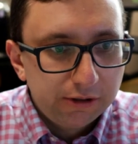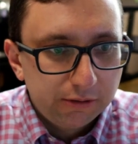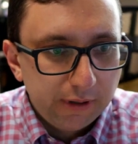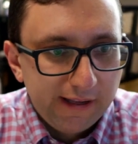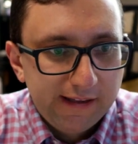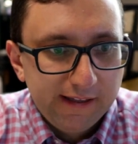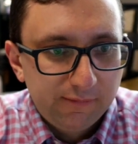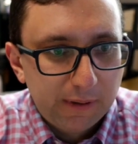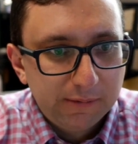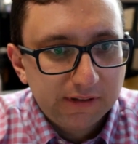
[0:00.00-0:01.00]
What do you do
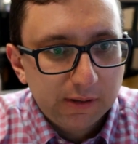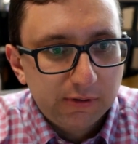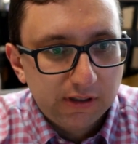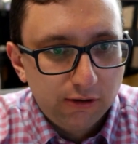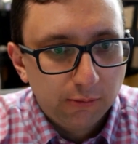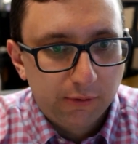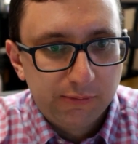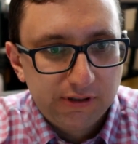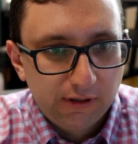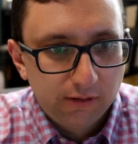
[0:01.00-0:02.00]
if baby sleeps in your
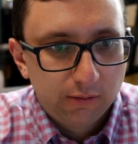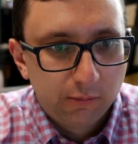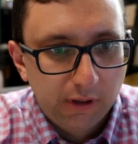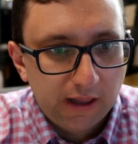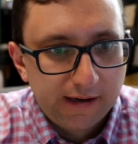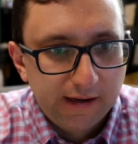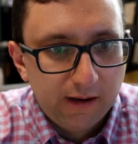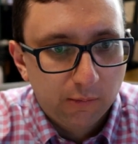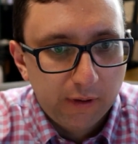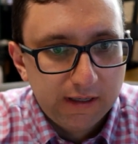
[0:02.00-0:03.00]
room still? Will
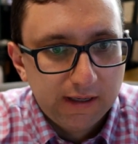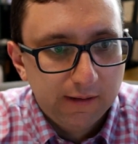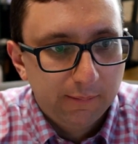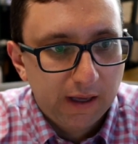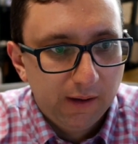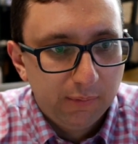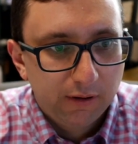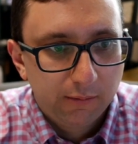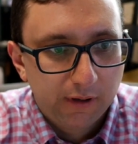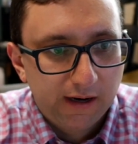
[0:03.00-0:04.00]
I not wake him
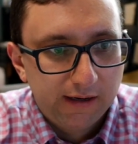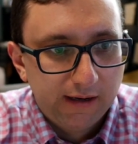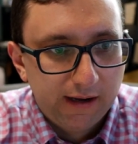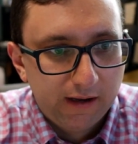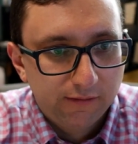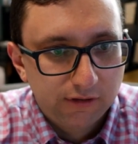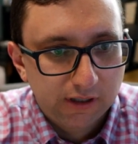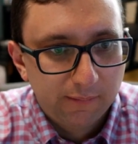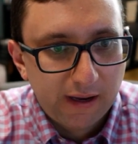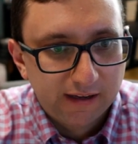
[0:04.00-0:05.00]
up when I
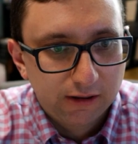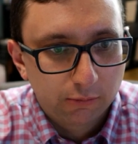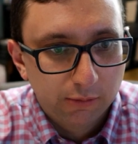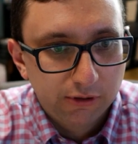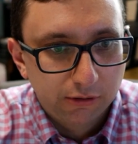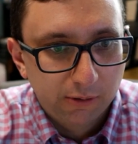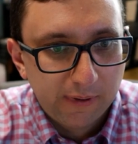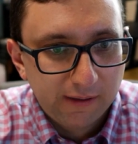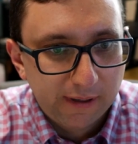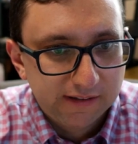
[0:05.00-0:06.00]
have to come back in the room to
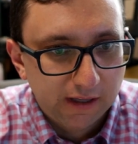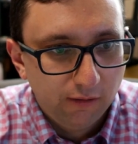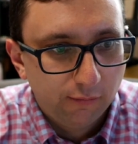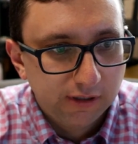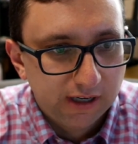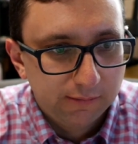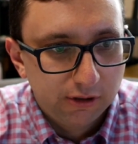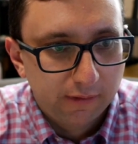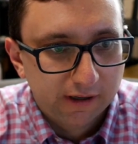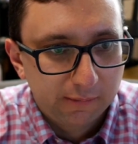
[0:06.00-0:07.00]
go to bed myself? What
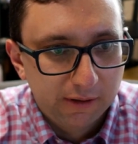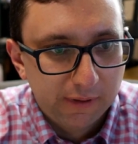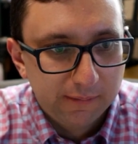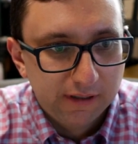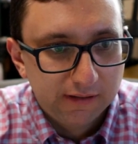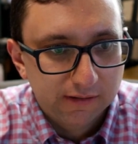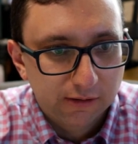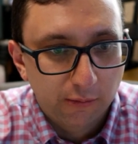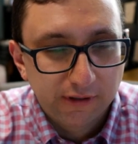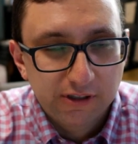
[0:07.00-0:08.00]
time do you recommend
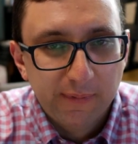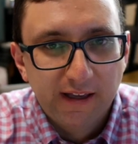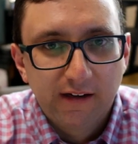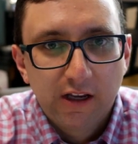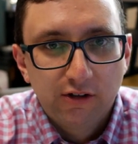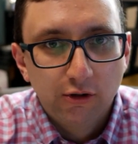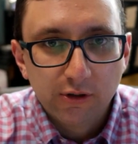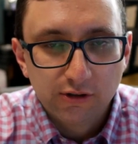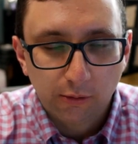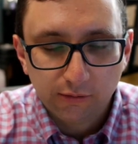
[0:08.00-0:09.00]
babies going to bed?
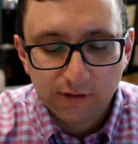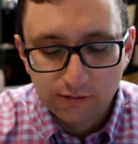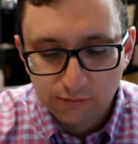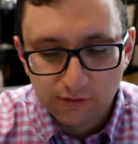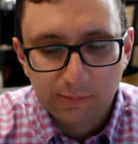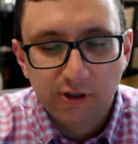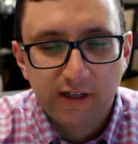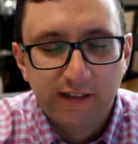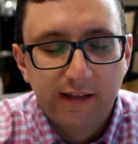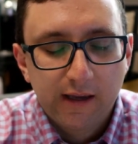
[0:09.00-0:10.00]
You can totally do
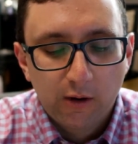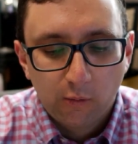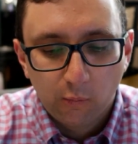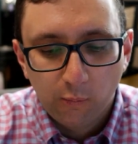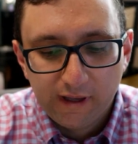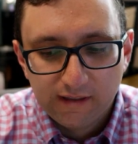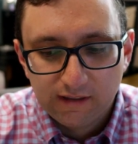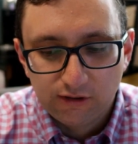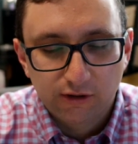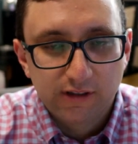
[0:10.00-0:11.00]
sleep training
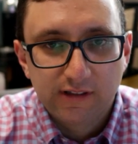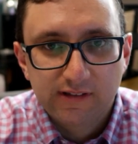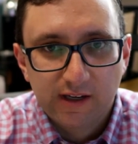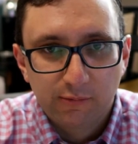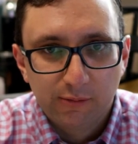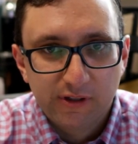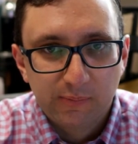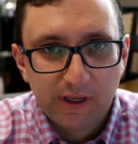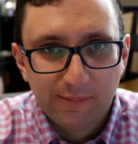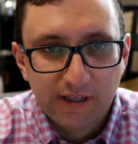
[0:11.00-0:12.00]
when you're in the same
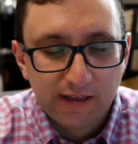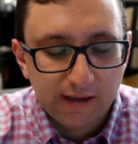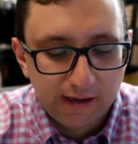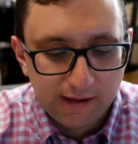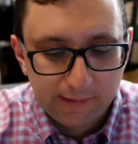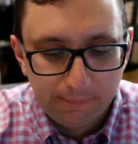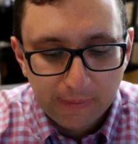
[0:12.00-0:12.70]
room as baby.